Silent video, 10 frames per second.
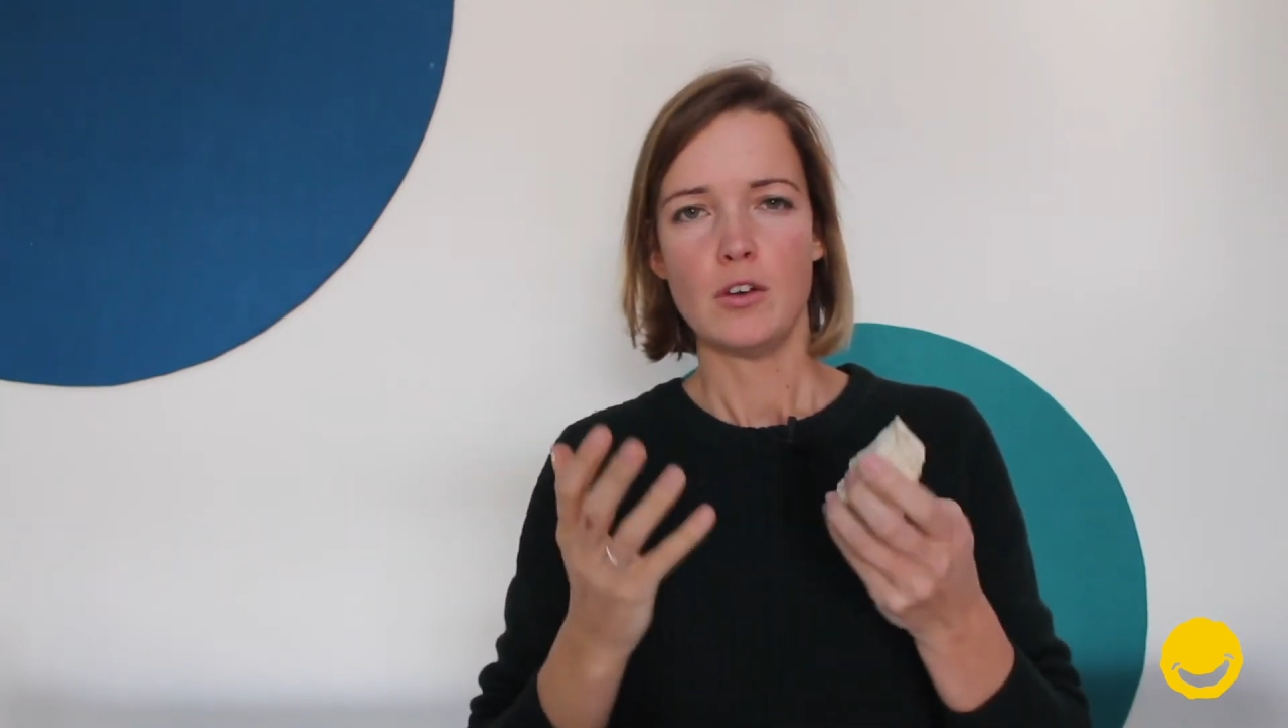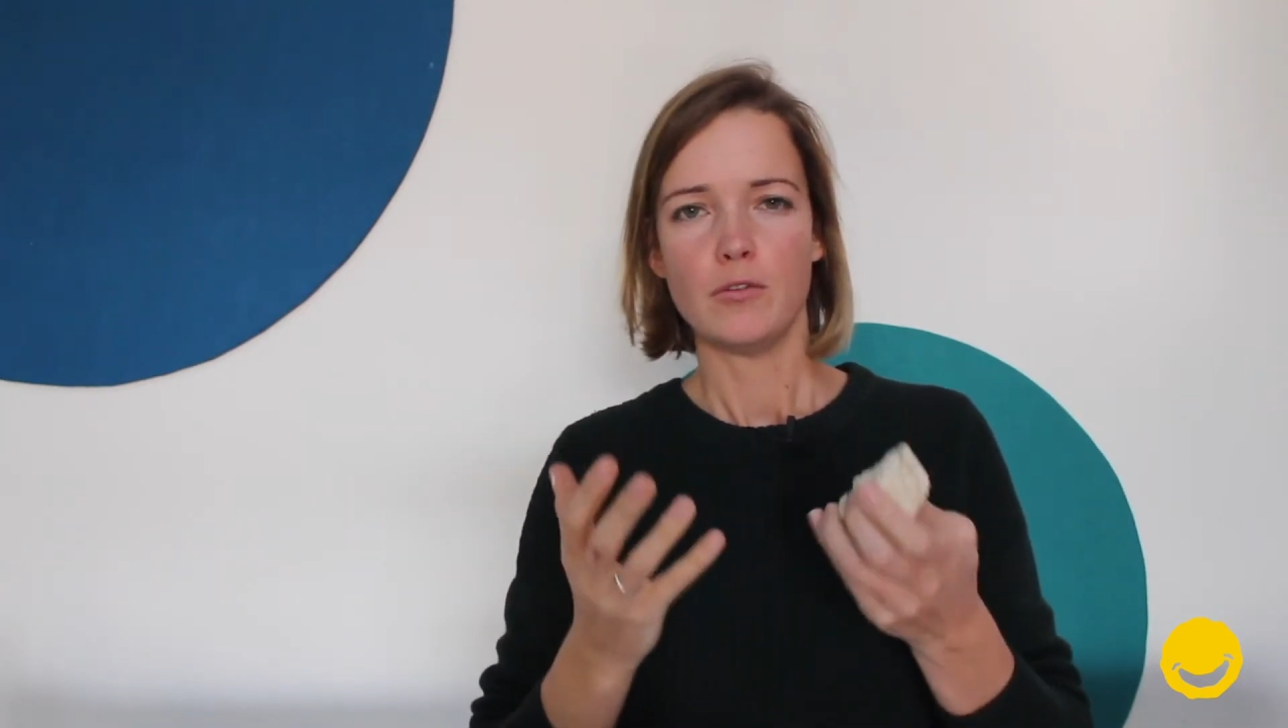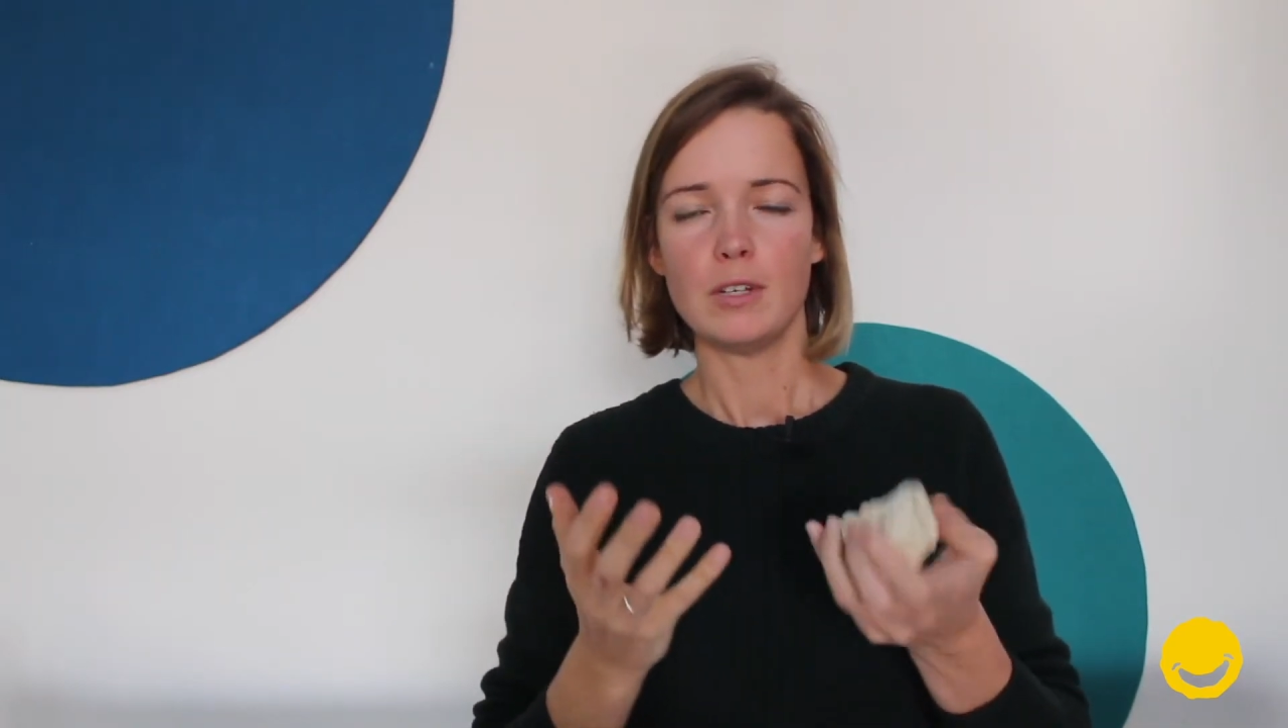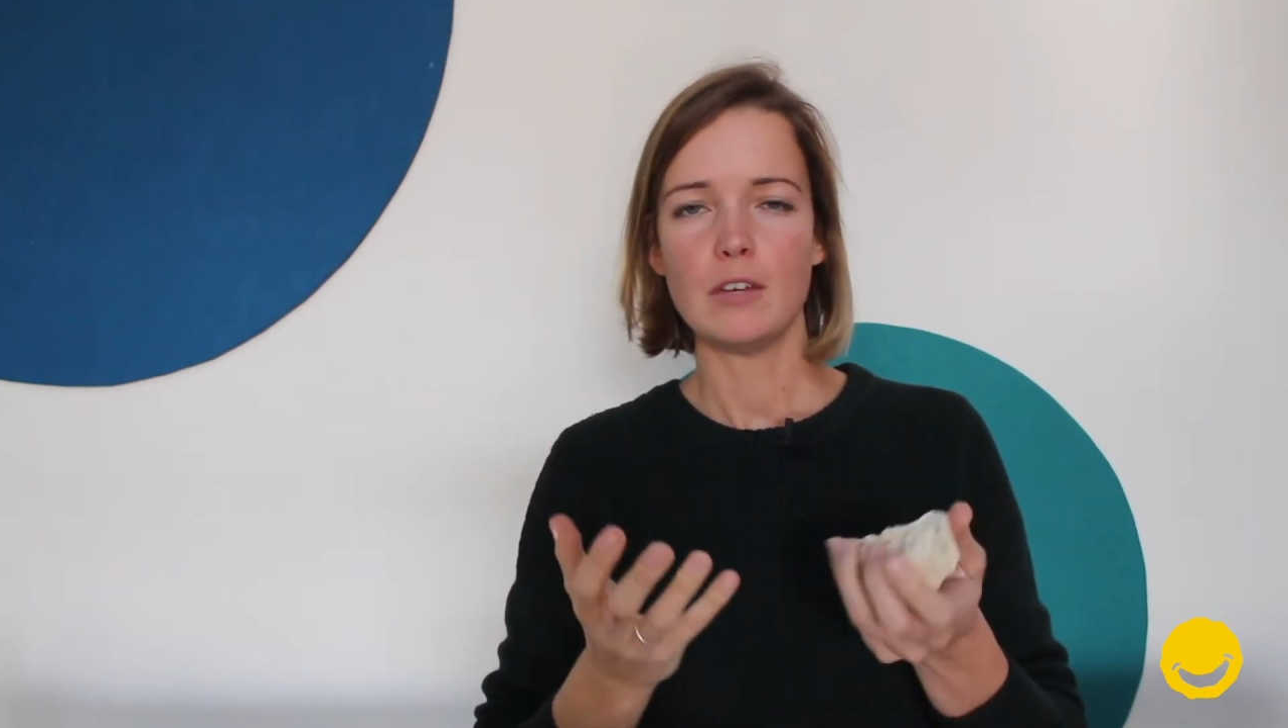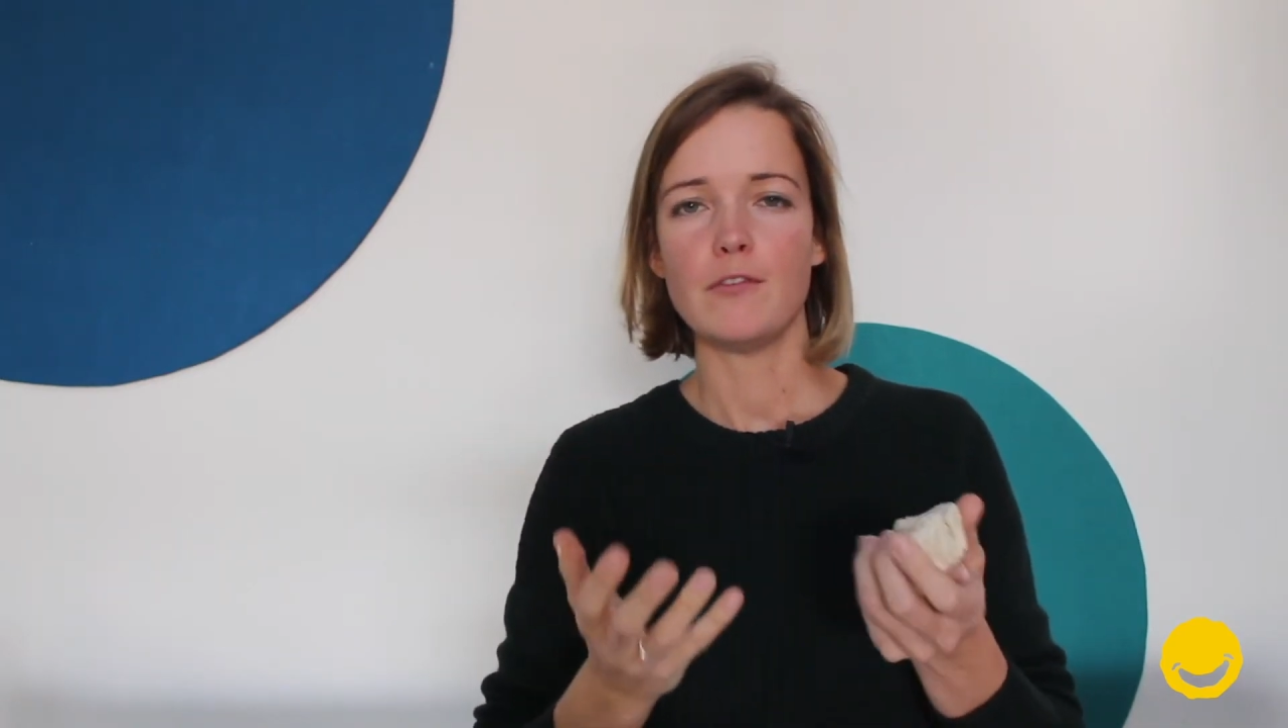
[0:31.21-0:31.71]

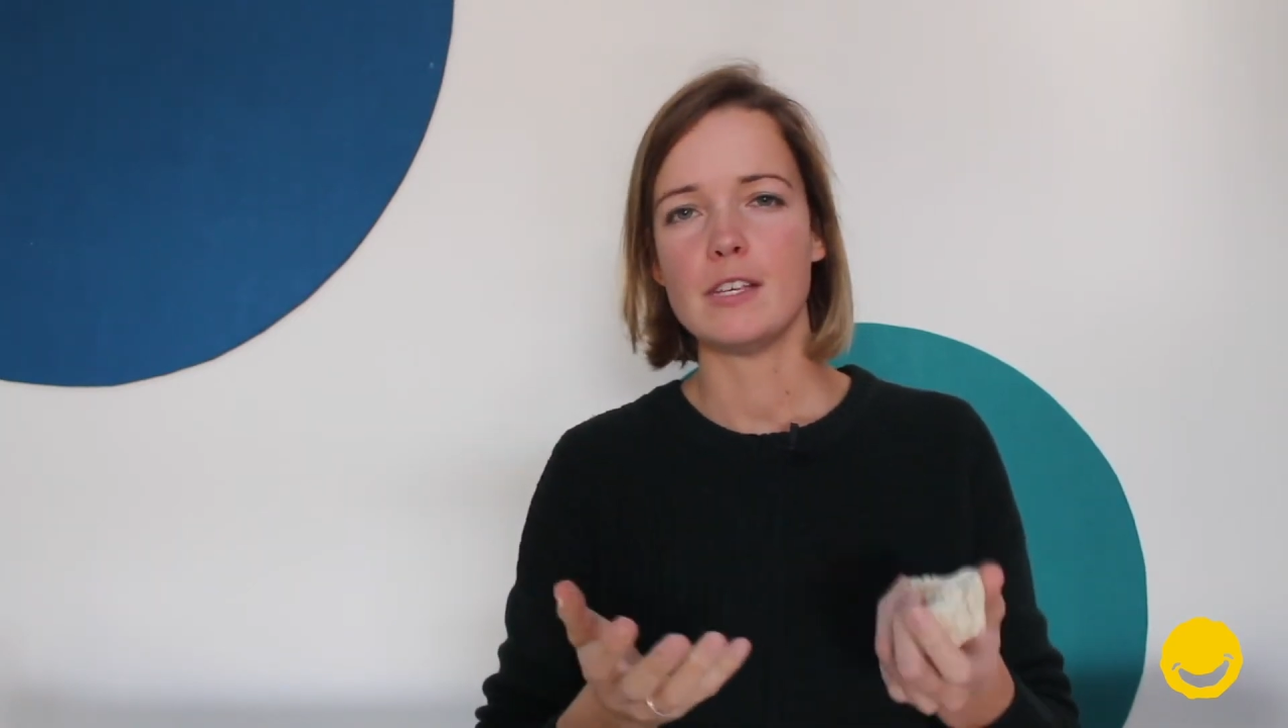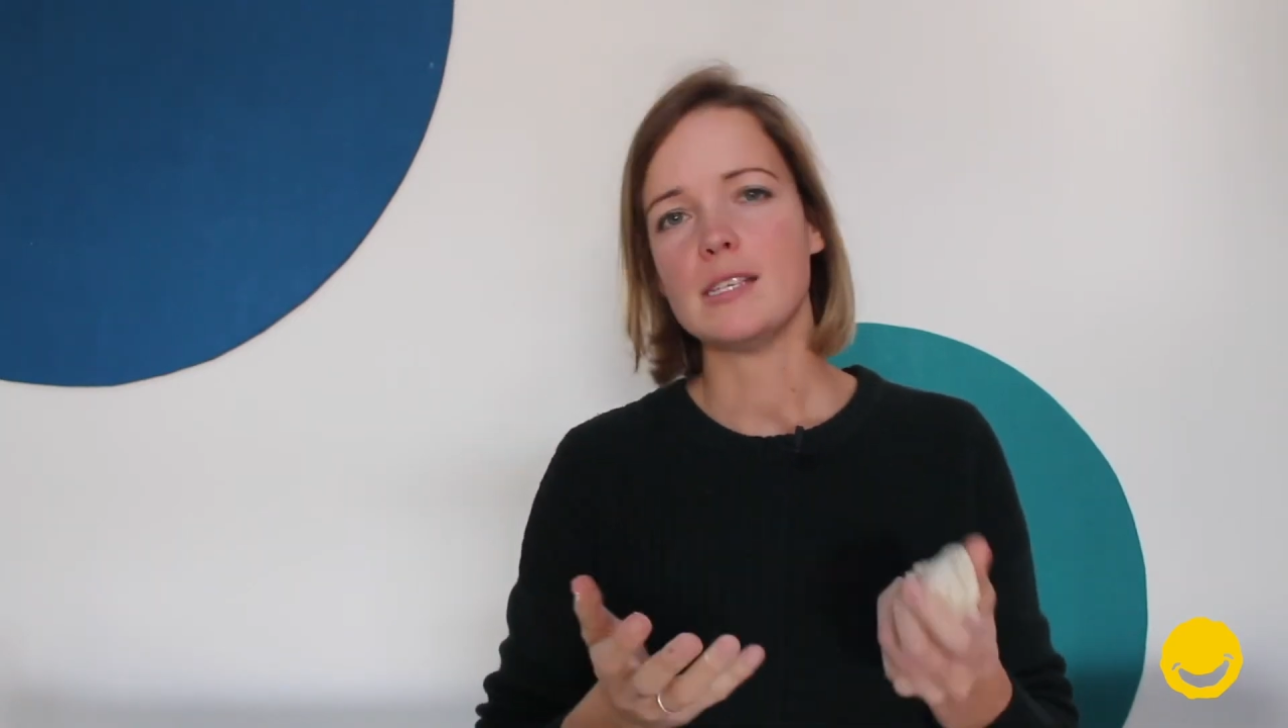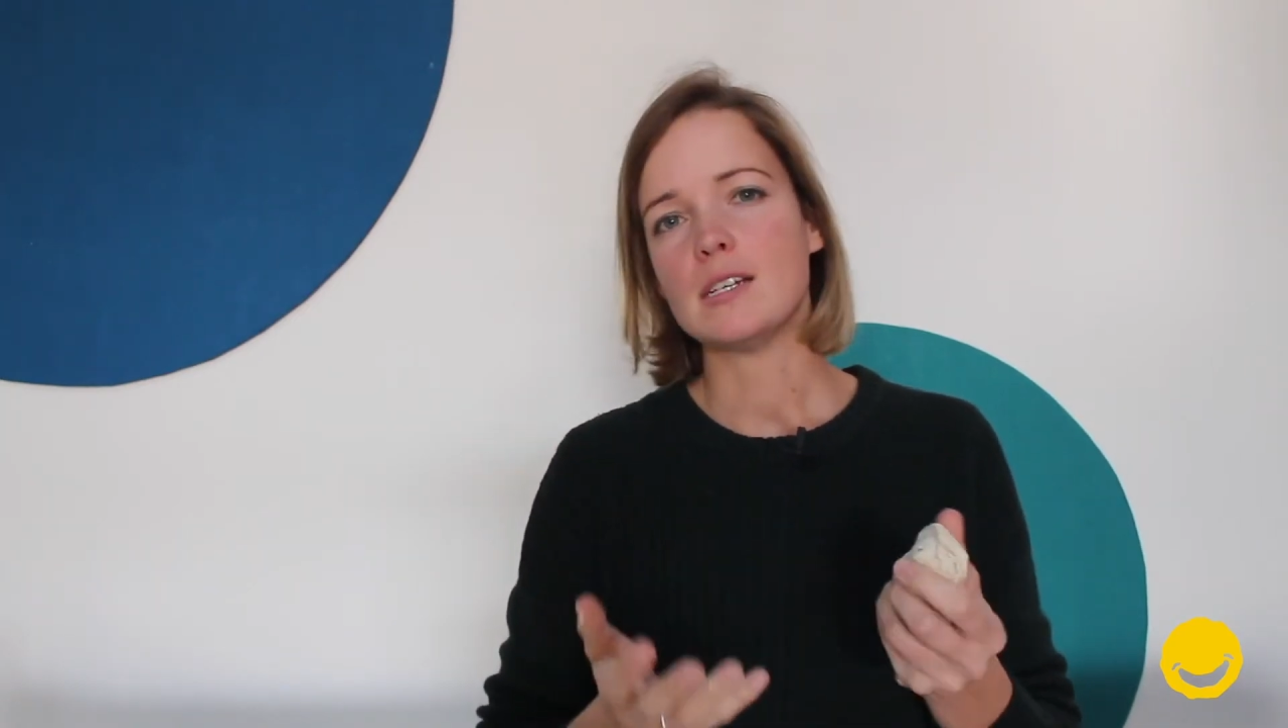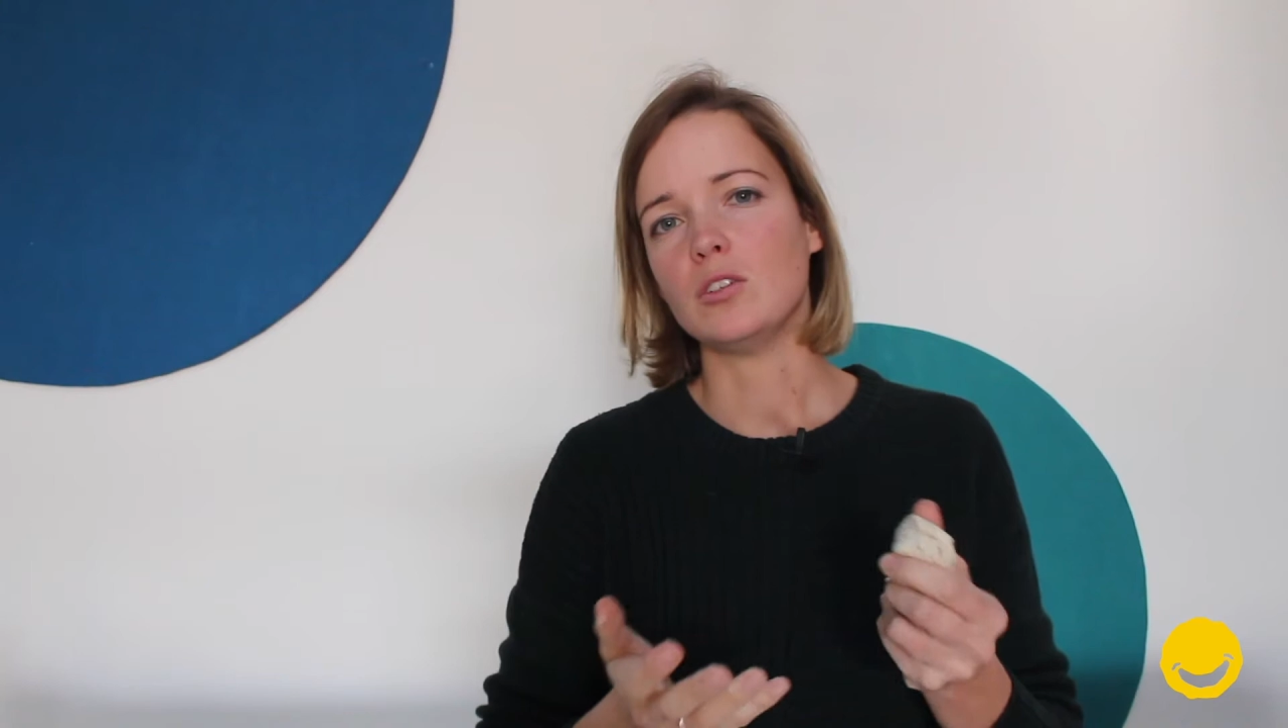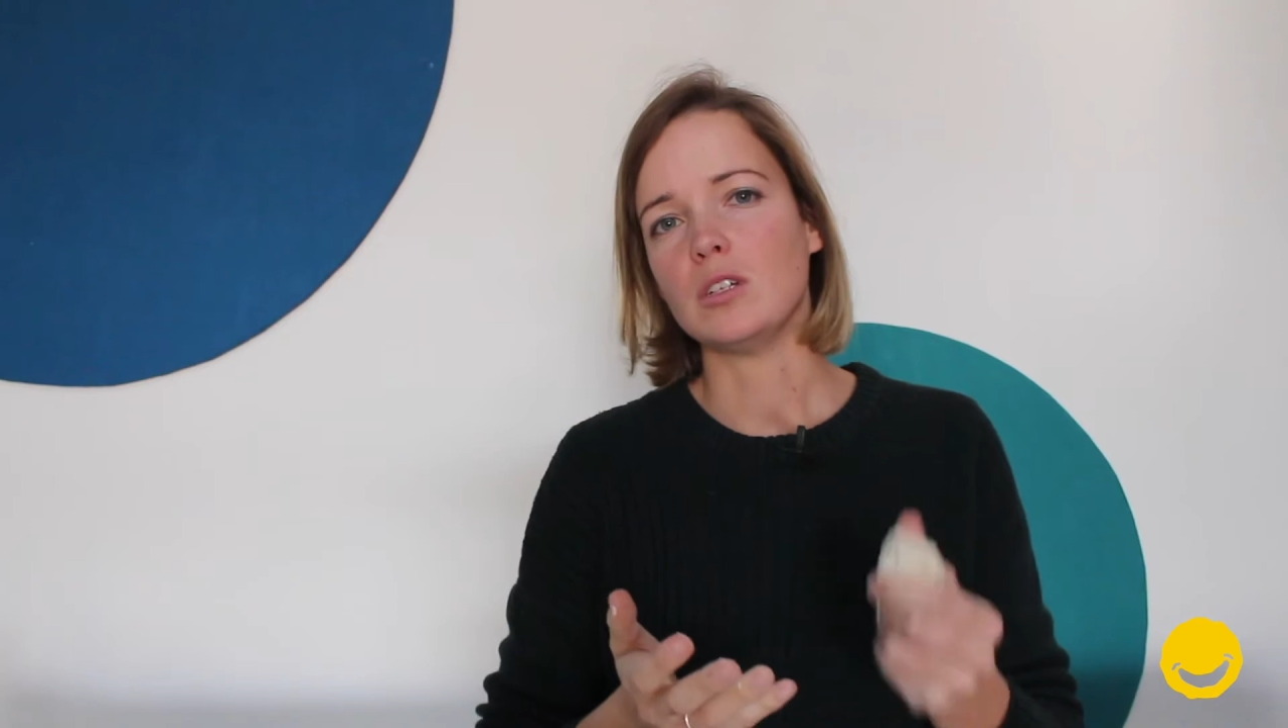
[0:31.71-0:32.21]
really physical